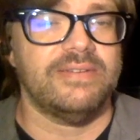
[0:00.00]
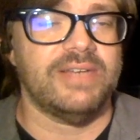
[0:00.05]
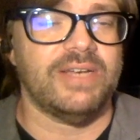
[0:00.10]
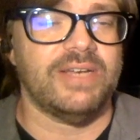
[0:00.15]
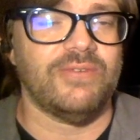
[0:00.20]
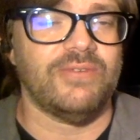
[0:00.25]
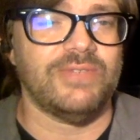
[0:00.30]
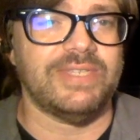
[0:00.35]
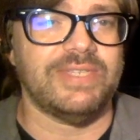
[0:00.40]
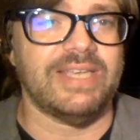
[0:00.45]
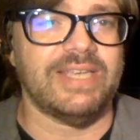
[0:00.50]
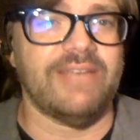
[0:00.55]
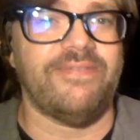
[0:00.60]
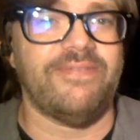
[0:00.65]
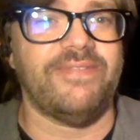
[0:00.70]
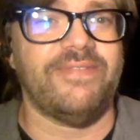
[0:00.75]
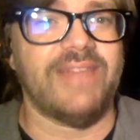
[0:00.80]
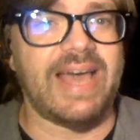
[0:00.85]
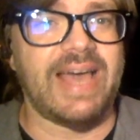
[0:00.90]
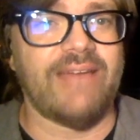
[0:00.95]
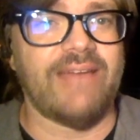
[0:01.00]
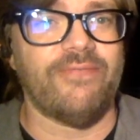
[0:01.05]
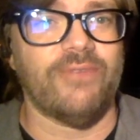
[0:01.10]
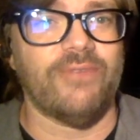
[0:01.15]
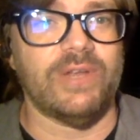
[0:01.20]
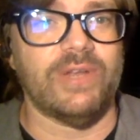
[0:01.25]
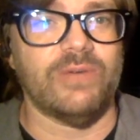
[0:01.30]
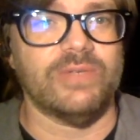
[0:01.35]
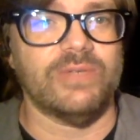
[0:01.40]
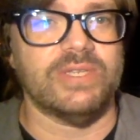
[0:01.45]
I would say a flat
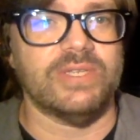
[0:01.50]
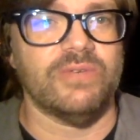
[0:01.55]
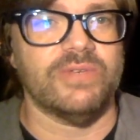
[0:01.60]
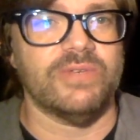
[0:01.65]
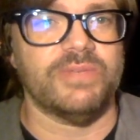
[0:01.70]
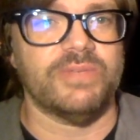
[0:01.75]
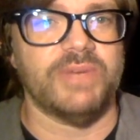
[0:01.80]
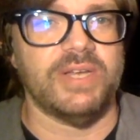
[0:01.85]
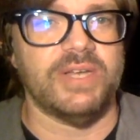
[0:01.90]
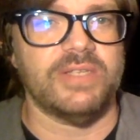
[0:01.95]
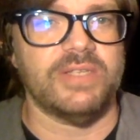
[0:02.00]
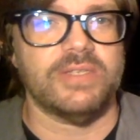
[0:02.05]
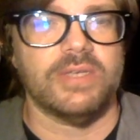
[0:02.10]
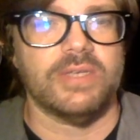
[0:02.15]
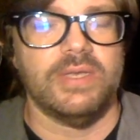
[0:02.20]
frequency response.